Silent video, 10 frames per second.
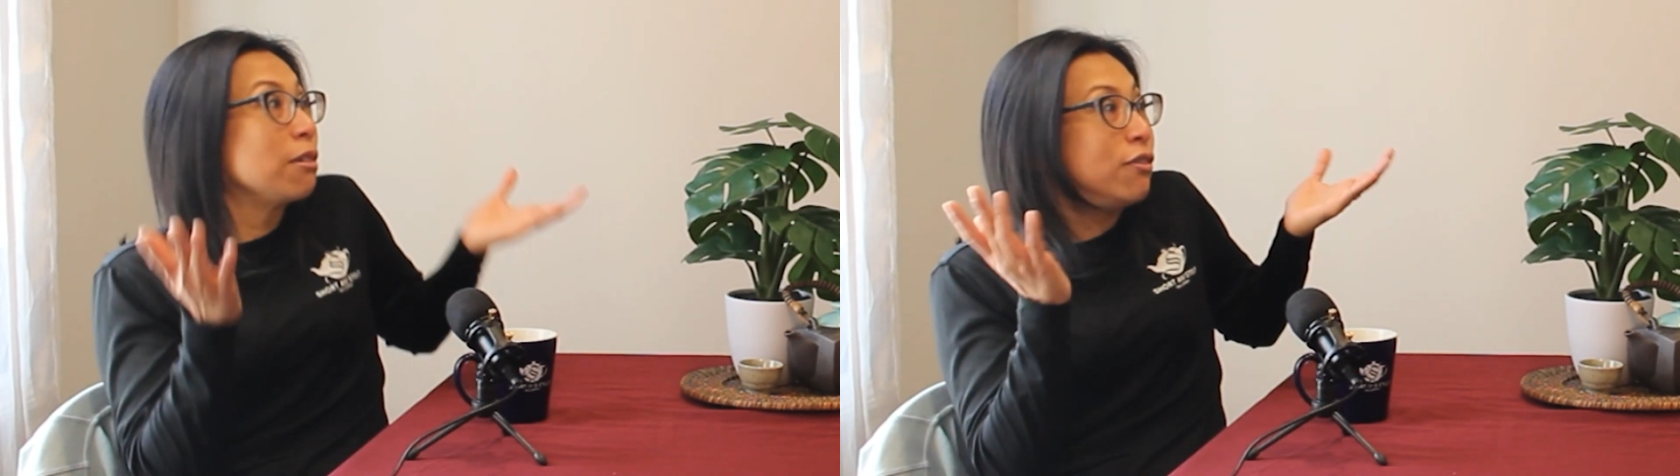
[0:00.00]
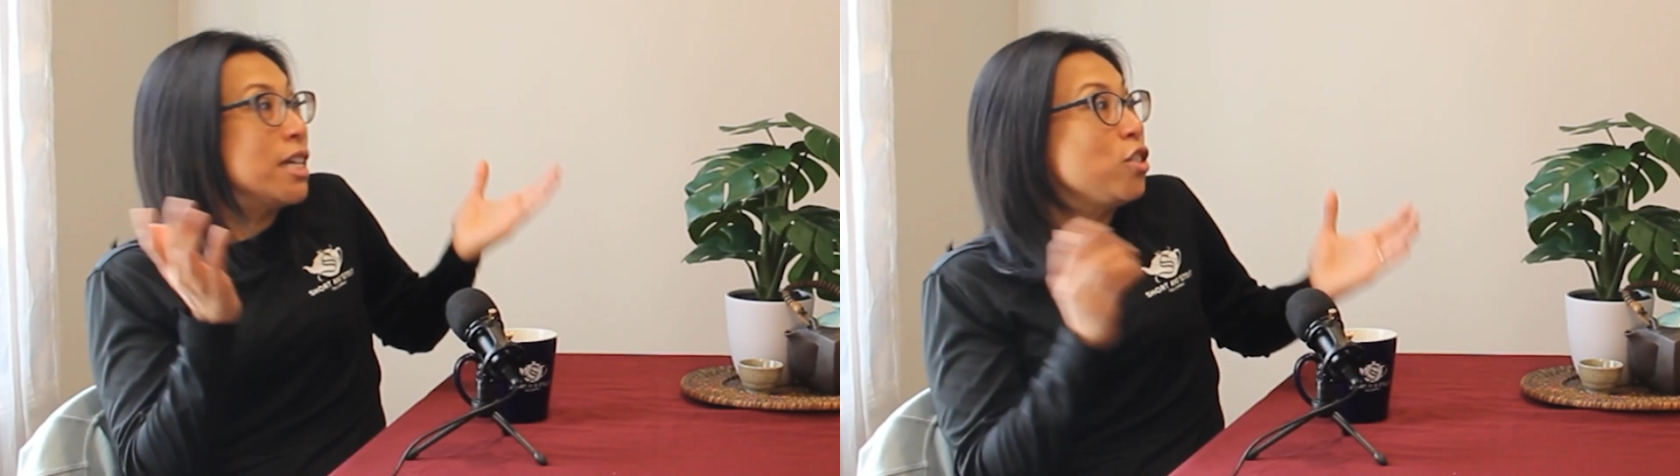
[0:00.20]

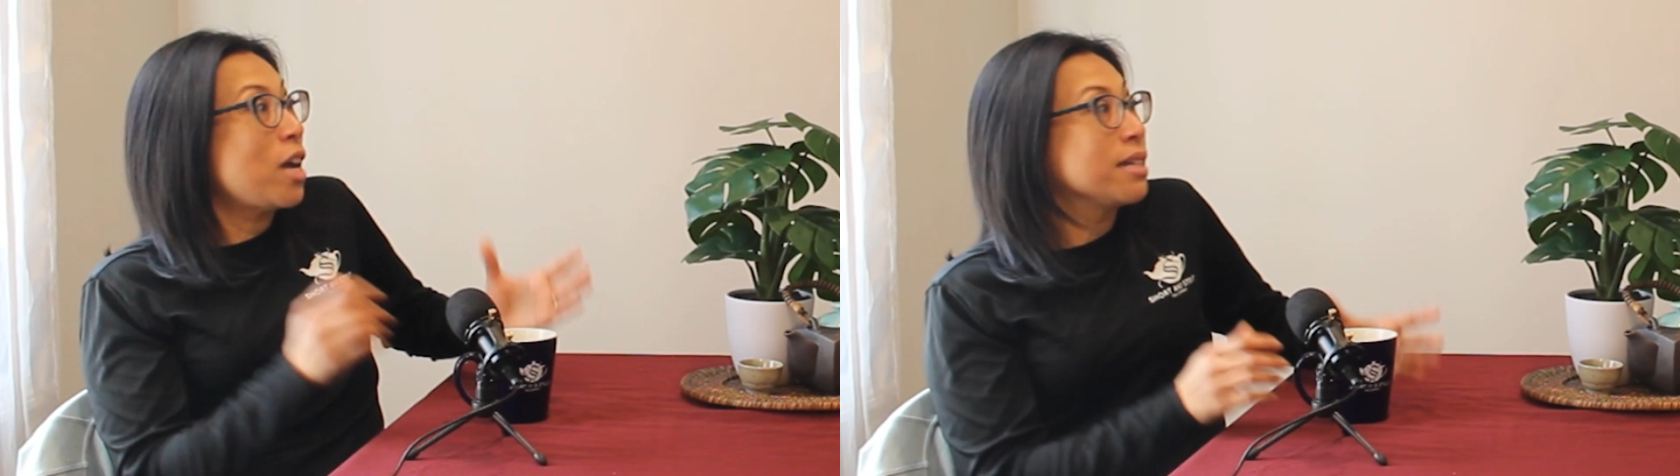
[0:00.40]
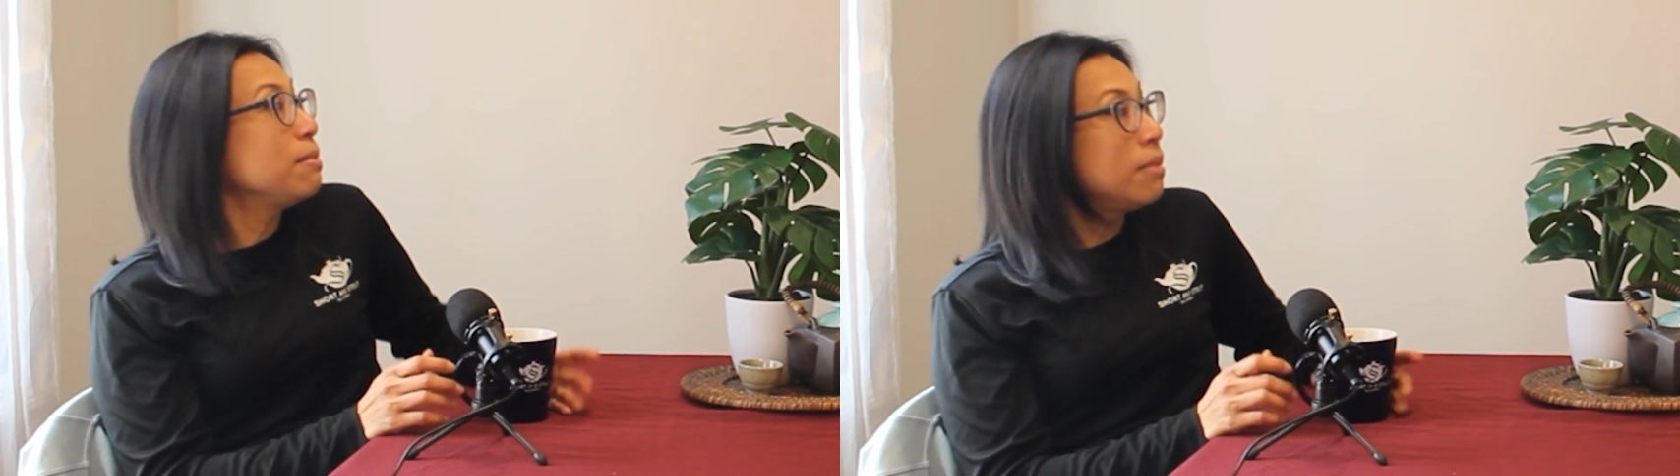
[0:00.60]
fresh
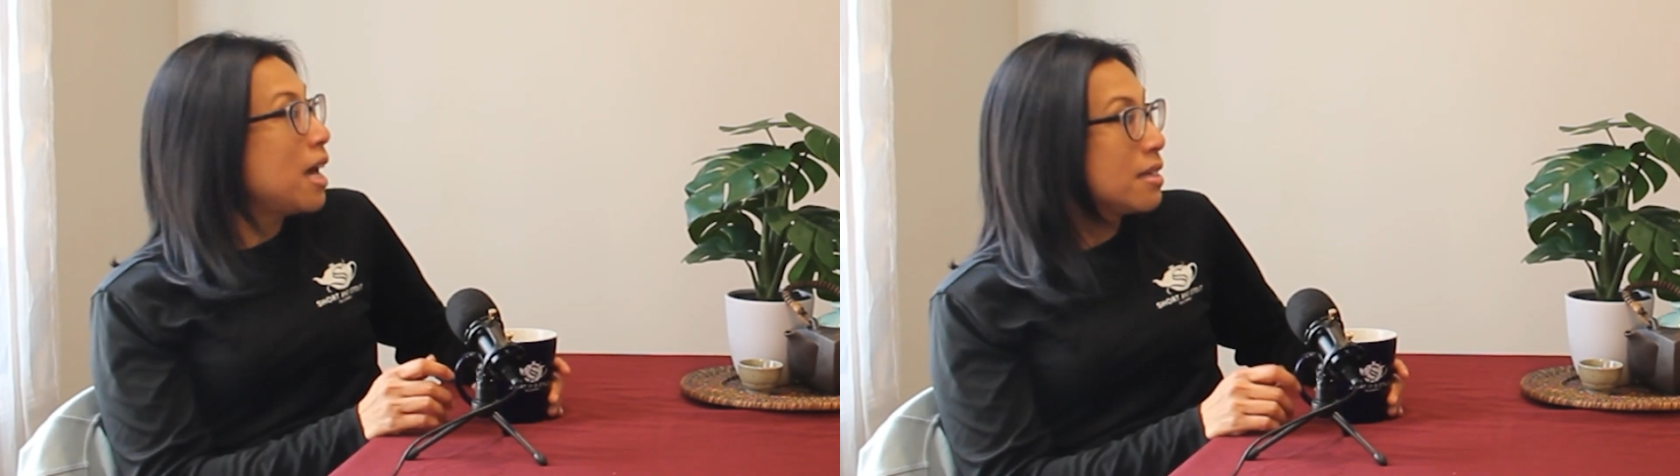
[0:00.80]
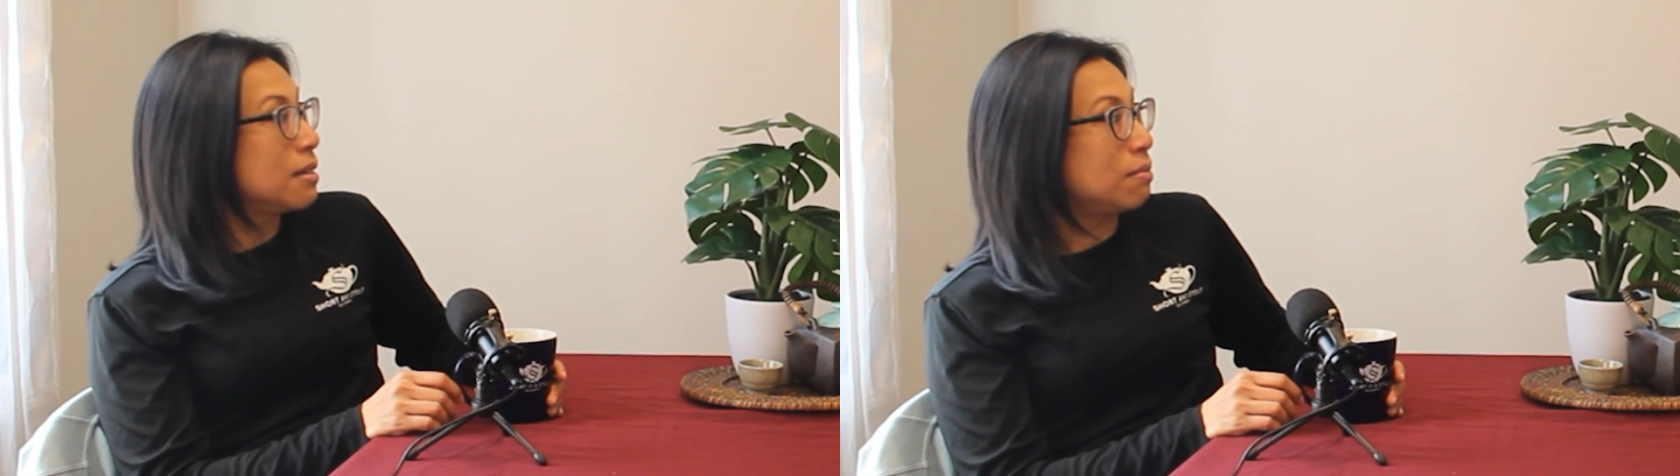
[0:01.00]
jasmine
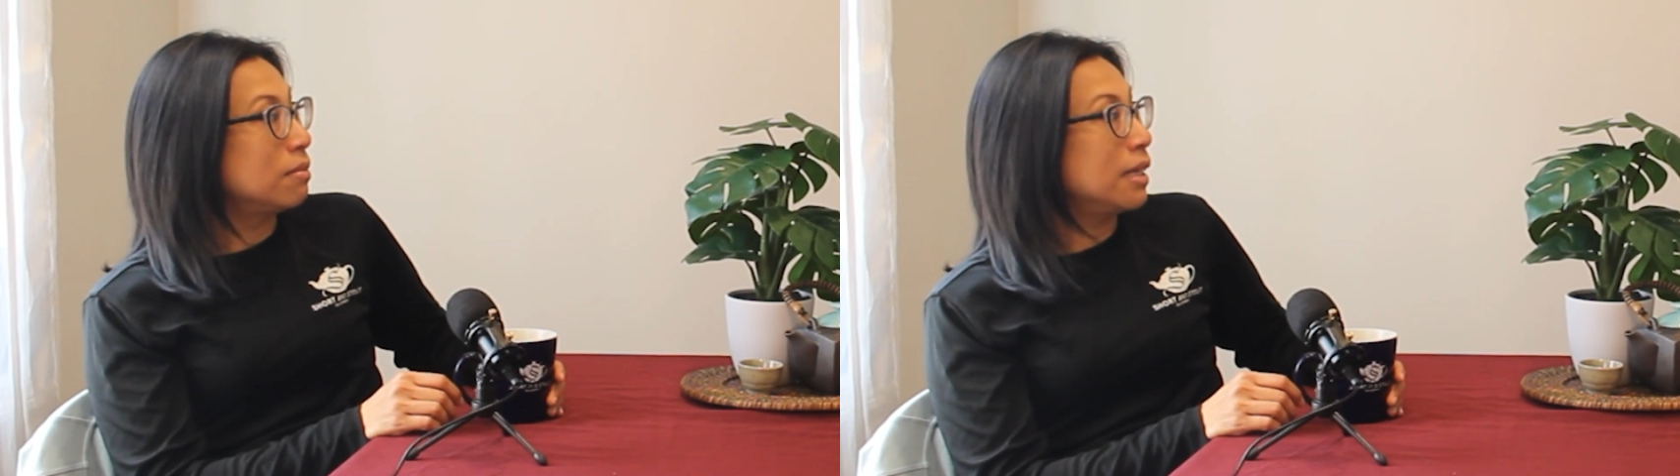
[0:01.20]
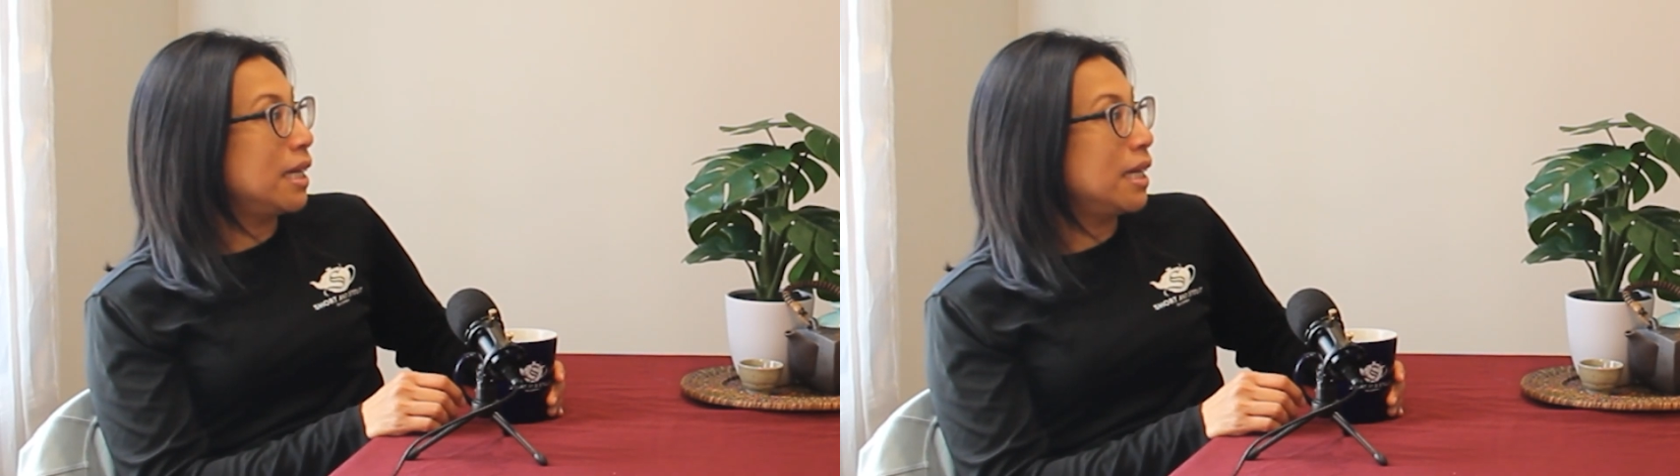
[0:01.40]
blossom,